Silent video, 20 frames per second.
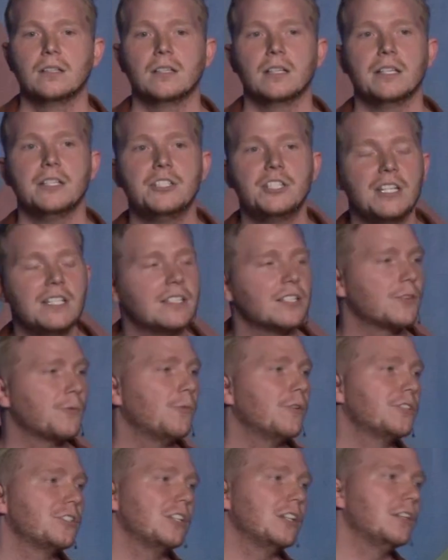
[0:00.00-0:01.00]
And Jesus
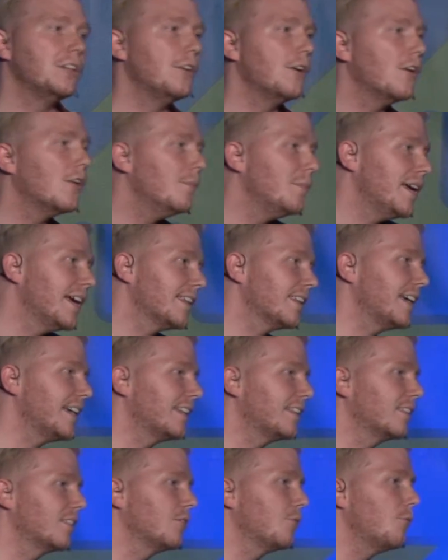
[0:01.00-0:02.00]
wants you to know, man, like
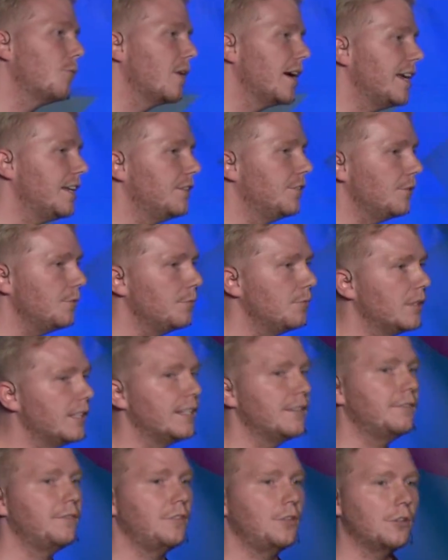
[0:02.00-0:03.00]
the way you
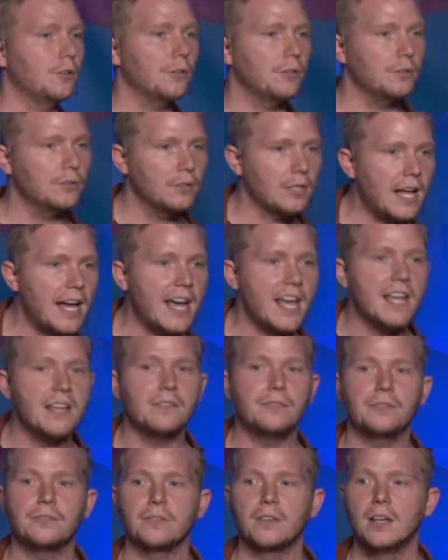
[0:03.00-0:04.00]
live your
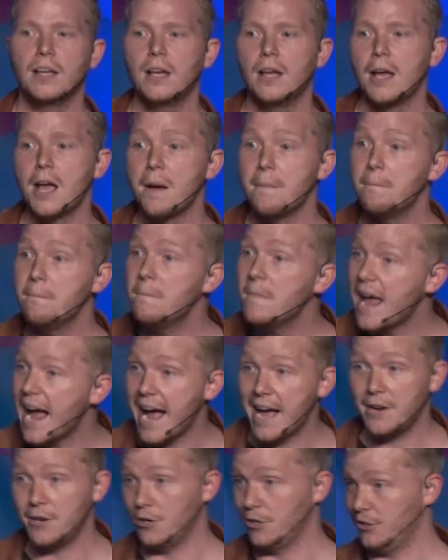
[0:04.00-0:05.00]
life
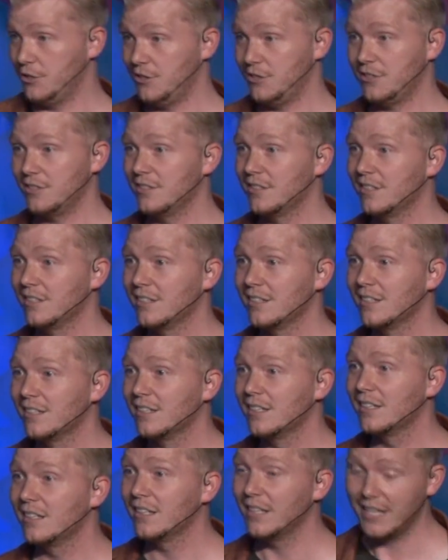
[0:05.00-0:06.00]
matters.
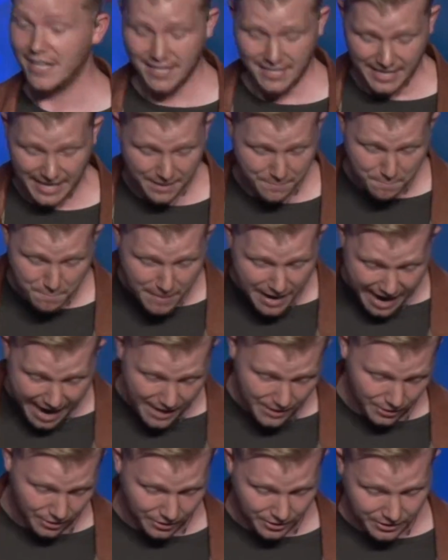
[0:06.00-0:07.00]
It
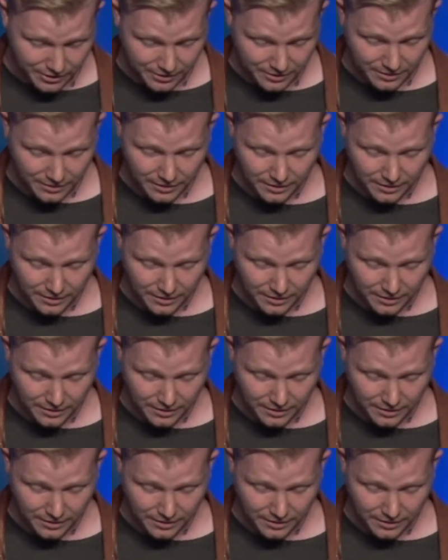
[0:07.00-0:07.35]
matters.